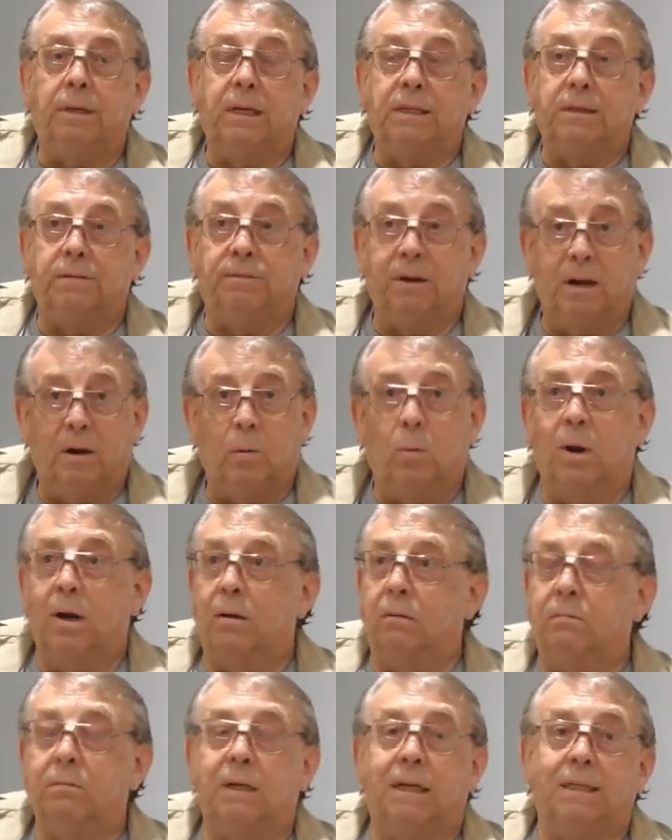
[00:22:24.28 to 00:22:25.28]
It's a fairly
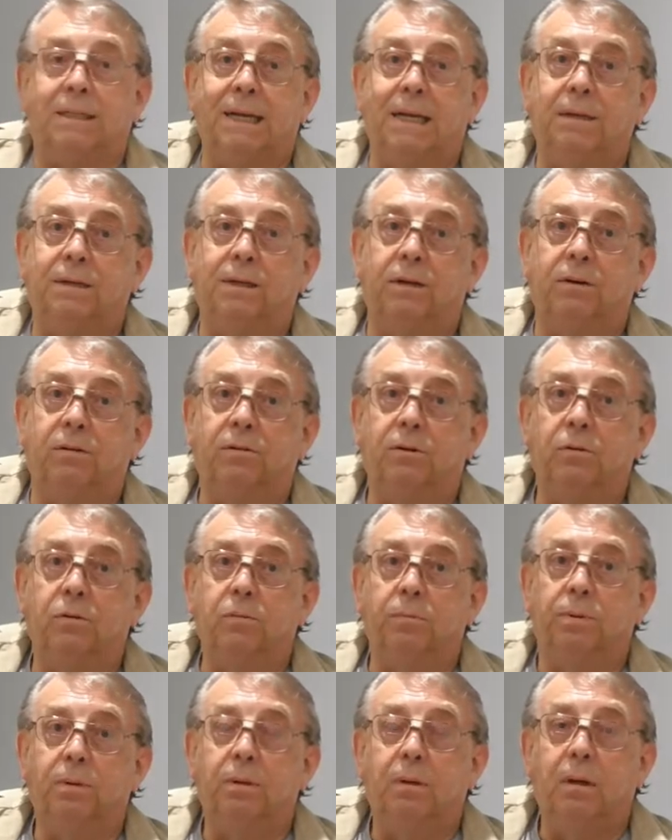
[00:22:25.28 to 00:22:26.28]
well attended
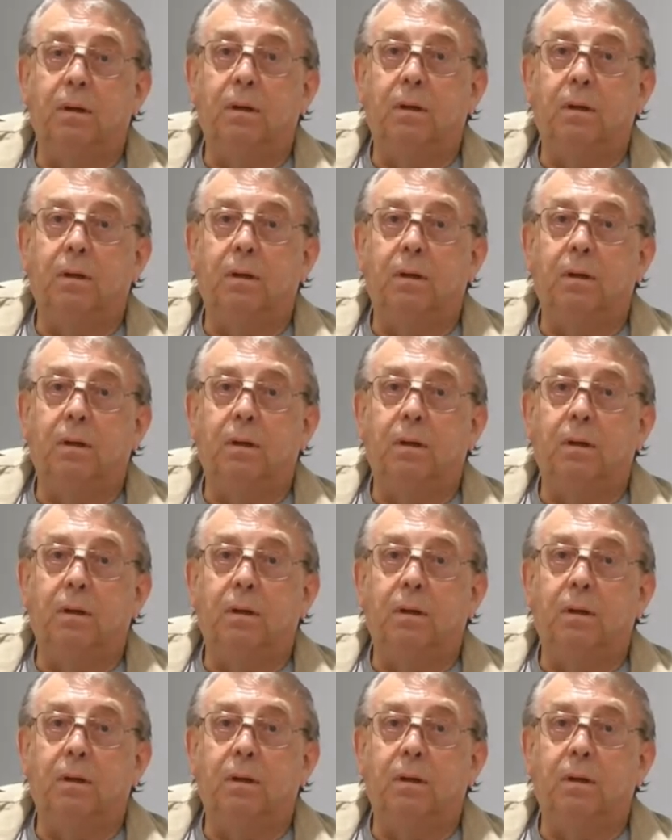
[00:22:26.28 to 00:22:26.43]
group.